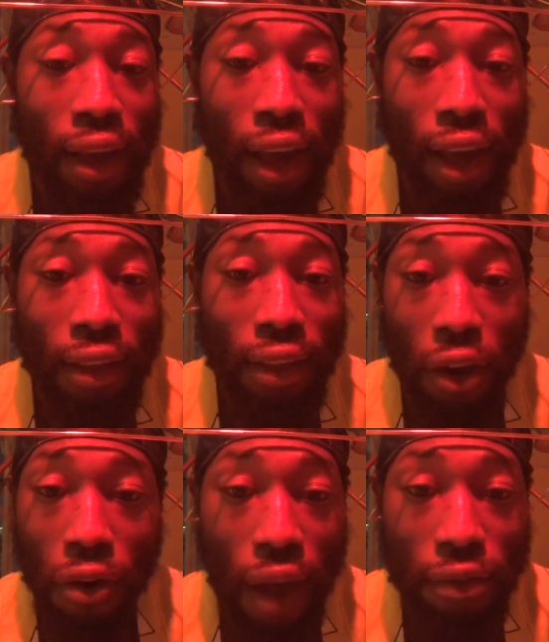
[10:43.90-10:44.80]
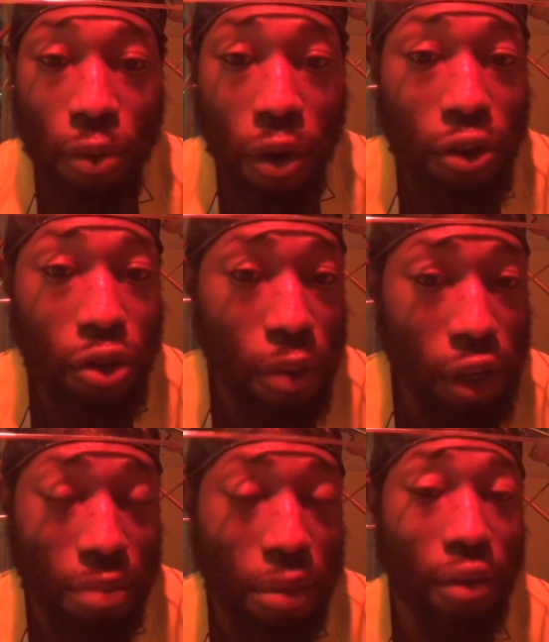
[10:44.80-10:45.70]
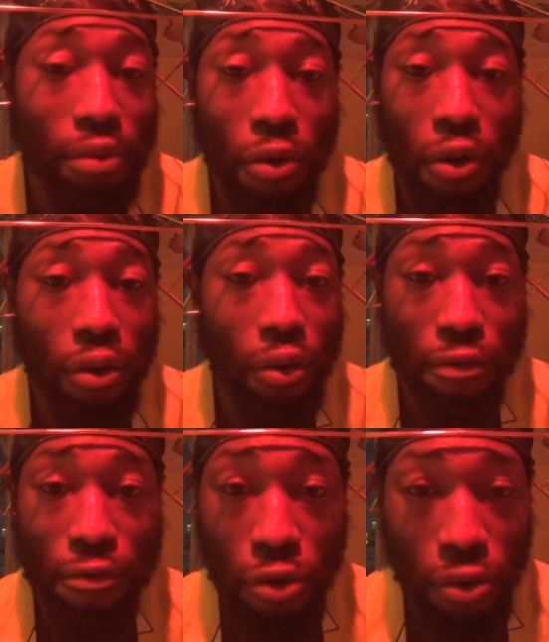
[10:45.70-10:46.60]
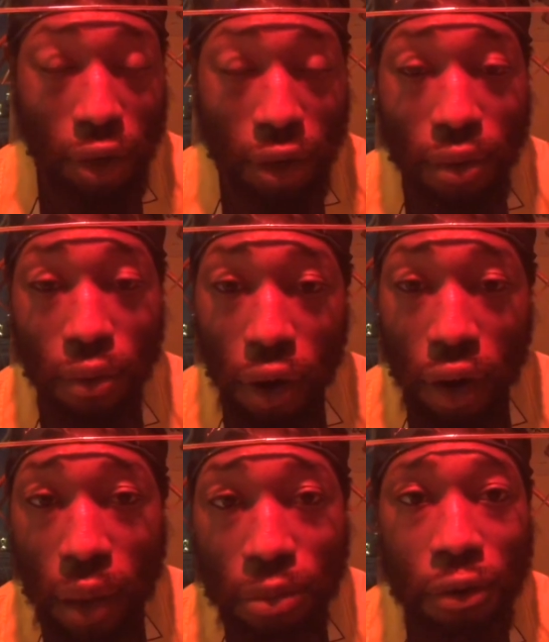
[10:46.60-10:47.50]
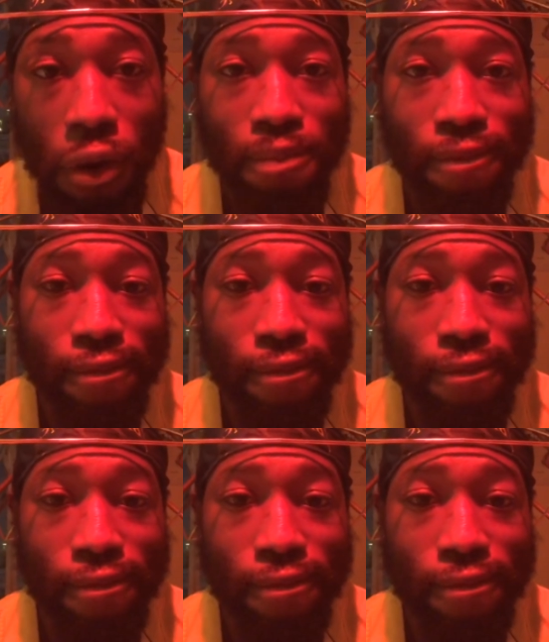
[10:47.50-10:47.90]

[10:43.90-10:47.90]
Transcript: and they don't have to worry too much about quote-unquote food, where it comes from.